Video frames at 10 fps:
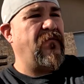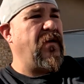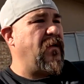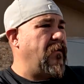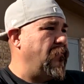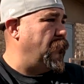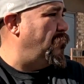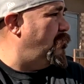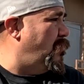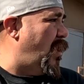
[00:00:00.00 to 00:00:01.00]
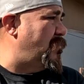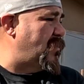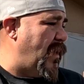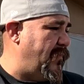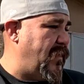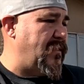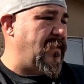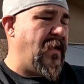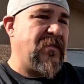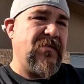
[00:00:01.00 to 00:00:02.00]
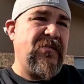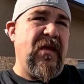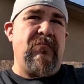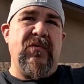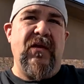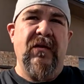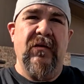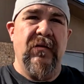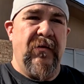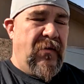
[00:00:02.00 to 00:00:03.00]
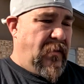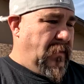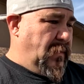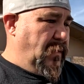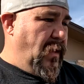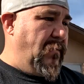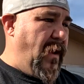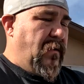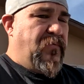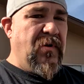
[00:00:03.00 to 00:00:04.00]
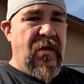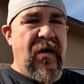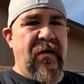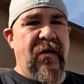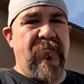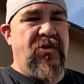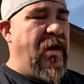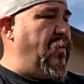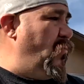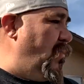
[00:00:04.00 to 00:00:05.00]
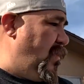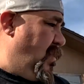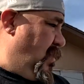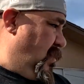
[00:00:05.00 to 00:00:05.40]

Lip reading: freaking bomb sirens, and that just ain't me. I'd rather put a goddamn train horn.